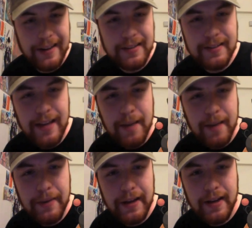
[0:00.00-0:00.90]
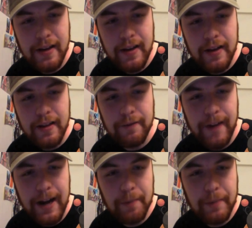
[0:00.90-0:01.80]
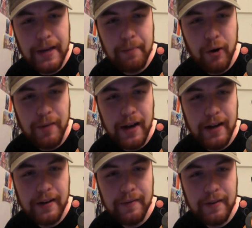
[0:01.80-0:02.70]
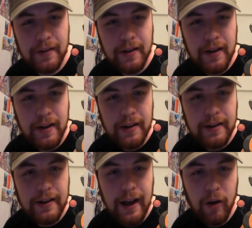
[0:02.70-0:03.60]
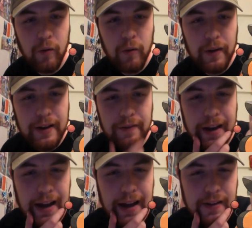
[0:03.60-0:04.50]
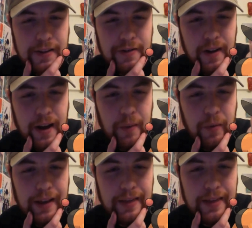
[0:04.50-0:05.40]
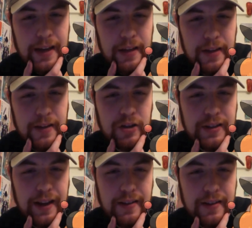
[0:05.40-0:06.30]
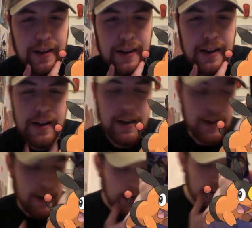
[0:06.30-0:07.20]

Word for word: is Tepig, the Fire Pig Pokemon. Now, if I had to describe what I think this should taste like, I'd